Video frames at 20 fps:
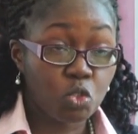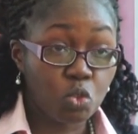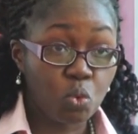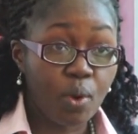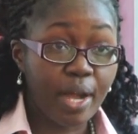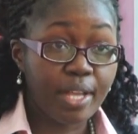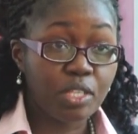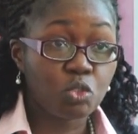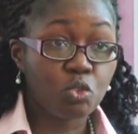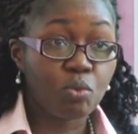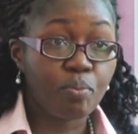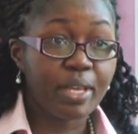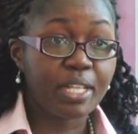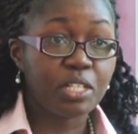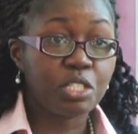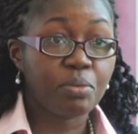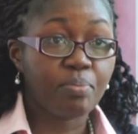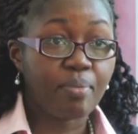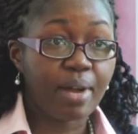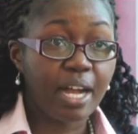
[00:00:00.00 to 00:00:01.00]
to us to
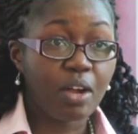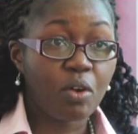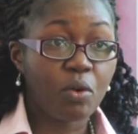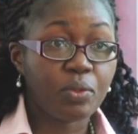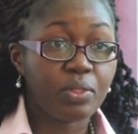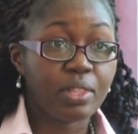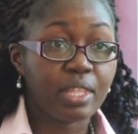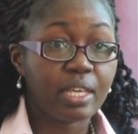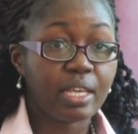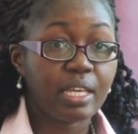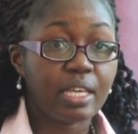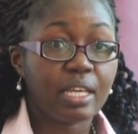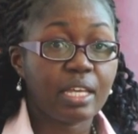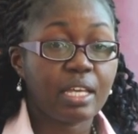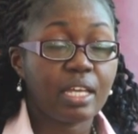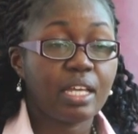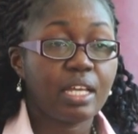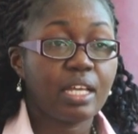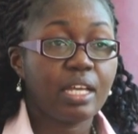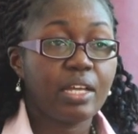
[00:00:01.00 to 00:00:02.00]
benchmark on the